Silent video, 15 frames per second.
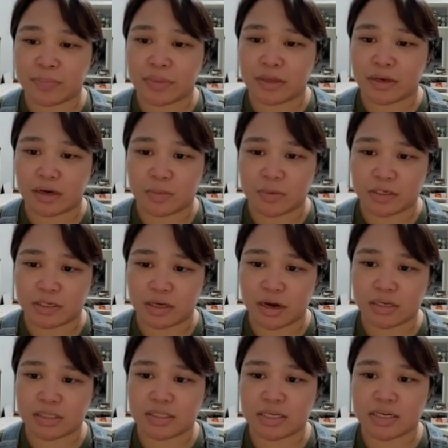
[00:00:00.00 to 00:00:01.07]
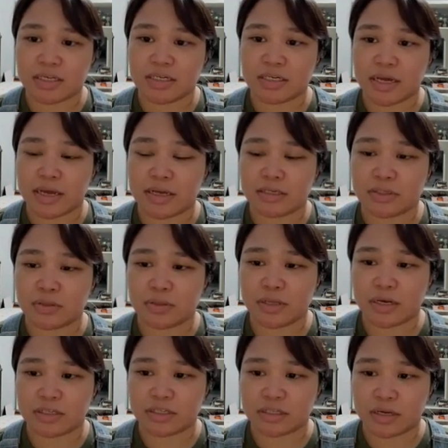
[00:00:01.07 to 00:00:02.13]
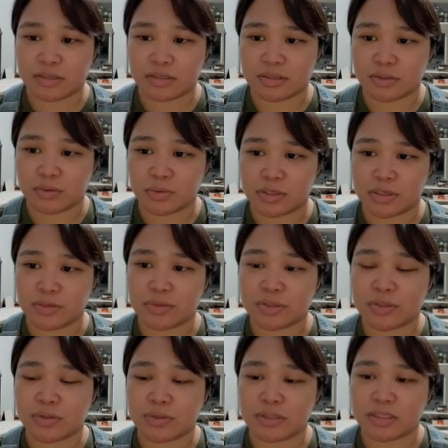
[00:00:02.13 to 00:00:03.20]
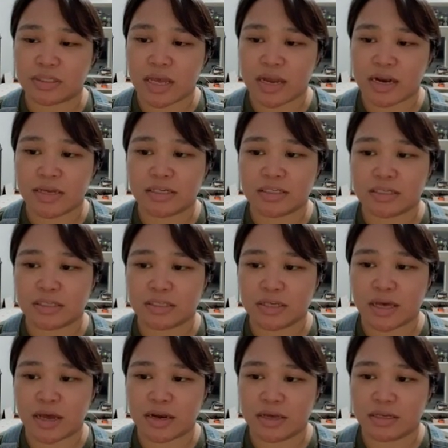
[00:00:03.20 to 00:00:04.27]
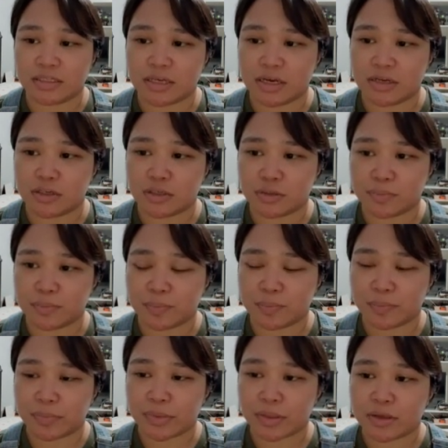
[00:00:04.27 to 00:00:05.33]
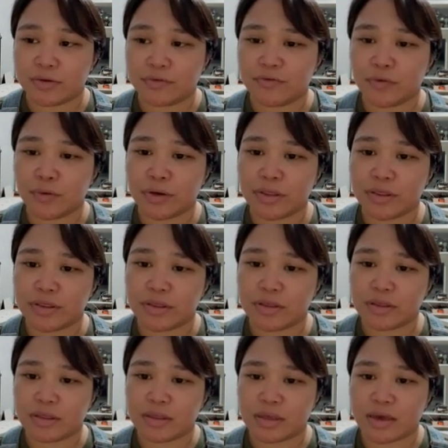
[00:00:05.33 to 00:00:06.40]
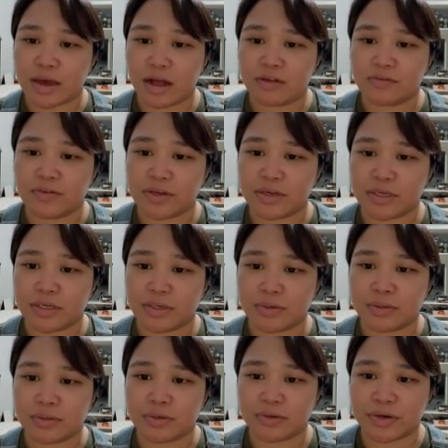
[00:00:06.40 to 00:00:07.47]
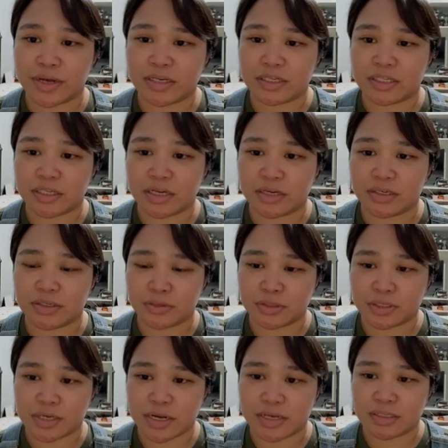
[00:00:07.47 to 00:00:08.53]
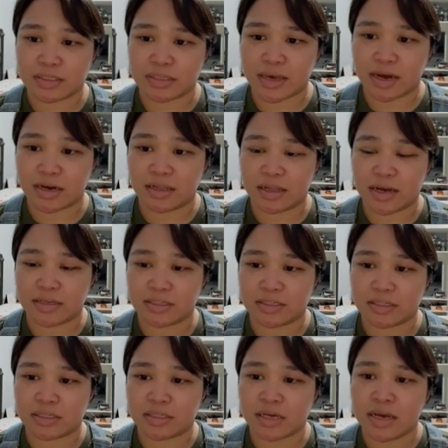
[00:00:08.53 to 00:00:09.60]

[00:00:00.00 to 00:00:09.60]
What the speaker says: carbon dioxide, and 2 electrons, which reduces NAD to NADH. Fourth, the alpha-ketoglutarate dehydrogenase catalyzes